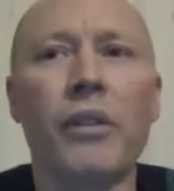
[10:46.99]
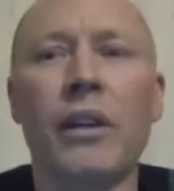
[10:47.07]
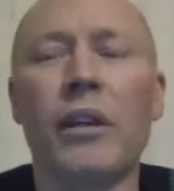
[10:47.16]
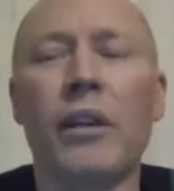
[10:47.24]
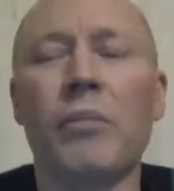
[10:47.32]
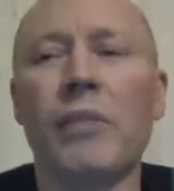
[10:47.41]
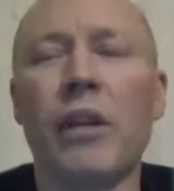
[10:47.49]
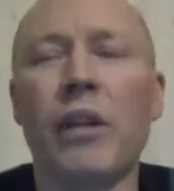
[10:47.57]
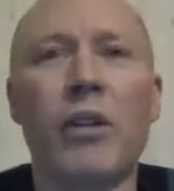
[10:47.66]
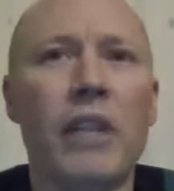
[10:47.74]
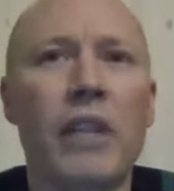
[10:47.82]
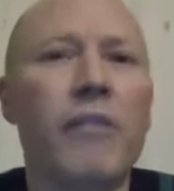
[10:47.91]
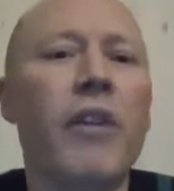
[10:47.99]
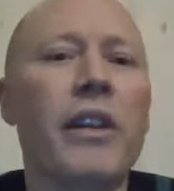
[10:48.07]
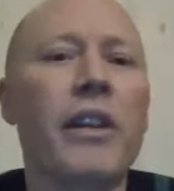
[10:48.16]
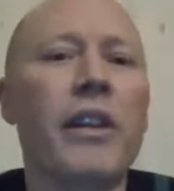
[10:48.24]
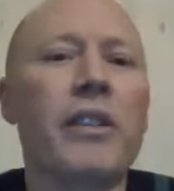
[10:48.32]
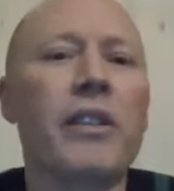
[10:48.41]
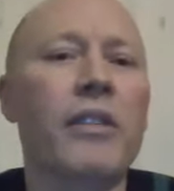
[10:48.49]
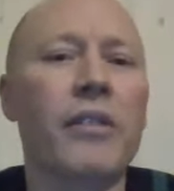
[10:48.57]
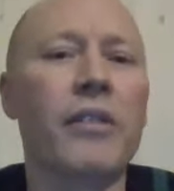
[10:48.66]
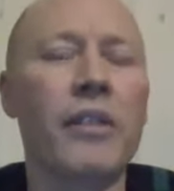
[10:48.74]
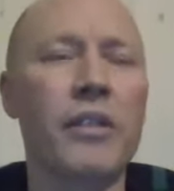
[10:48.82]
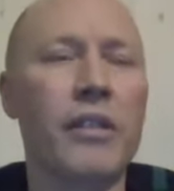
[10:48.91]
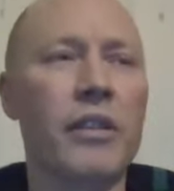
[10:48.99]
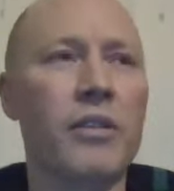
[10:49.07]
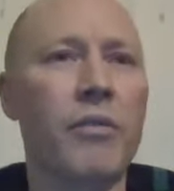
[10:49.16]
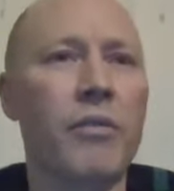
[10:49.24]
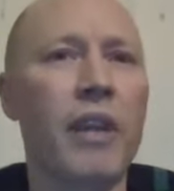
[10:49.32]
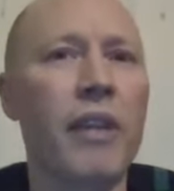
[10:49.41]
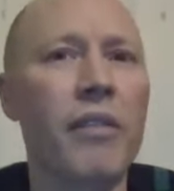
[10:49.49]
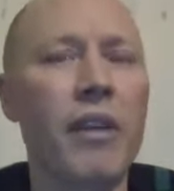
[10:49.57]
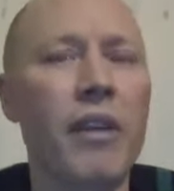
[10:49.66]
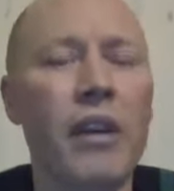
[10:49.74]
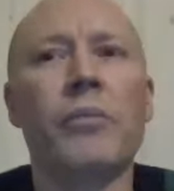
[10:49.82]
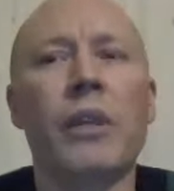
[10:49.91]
Um, you know, identifying the talent that that's around there.